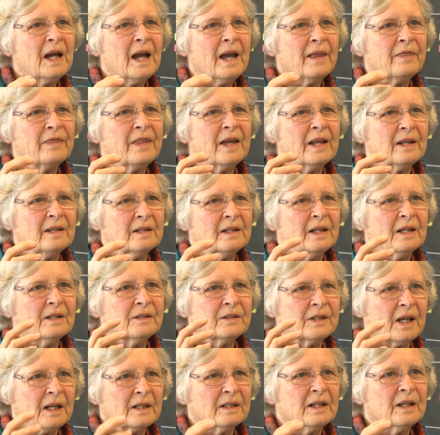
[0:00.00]
And then
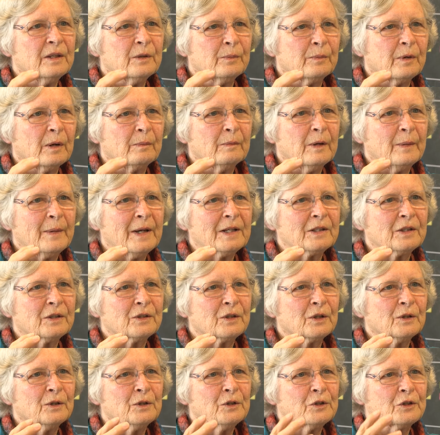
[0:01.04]
suddenly the problem has a
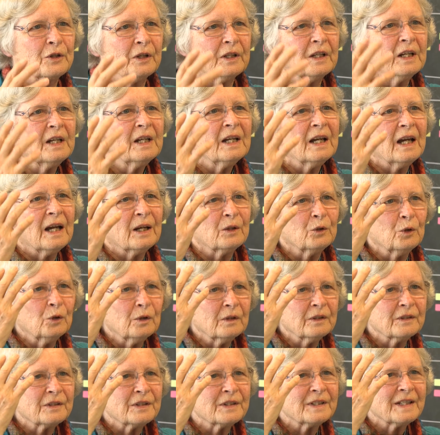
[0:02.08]
solution. And
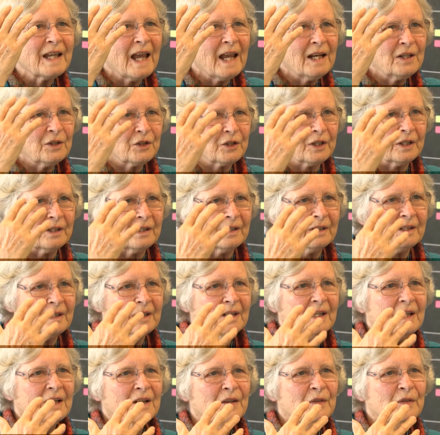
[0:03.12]
all this tension
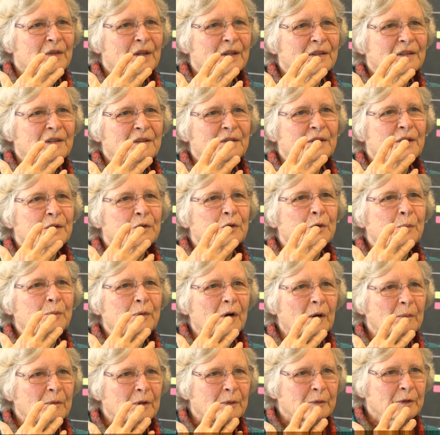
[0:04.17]
that the
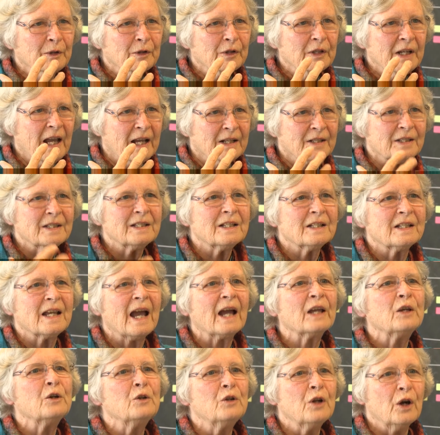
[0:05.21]
problem creates. This is
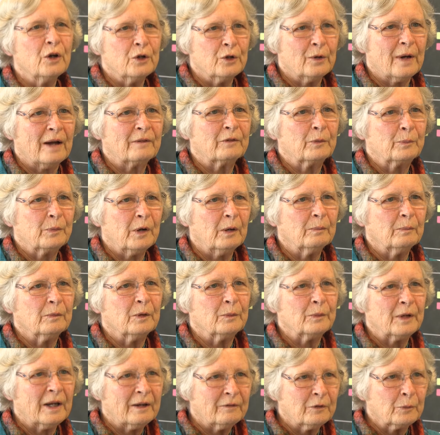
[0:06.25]
how you know you have a
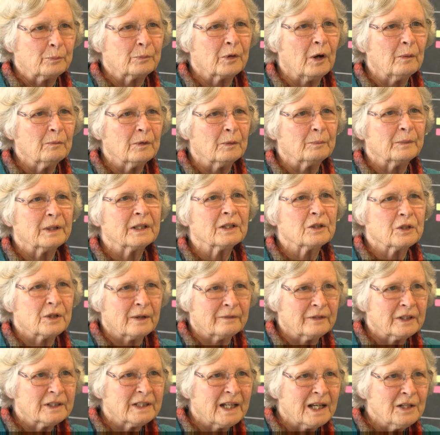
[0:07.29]
problem. You have a problem because you
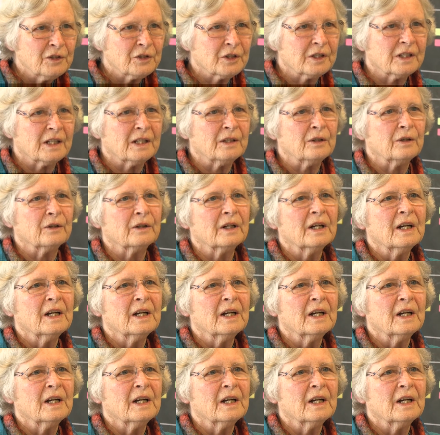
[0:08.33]
have a tension in you.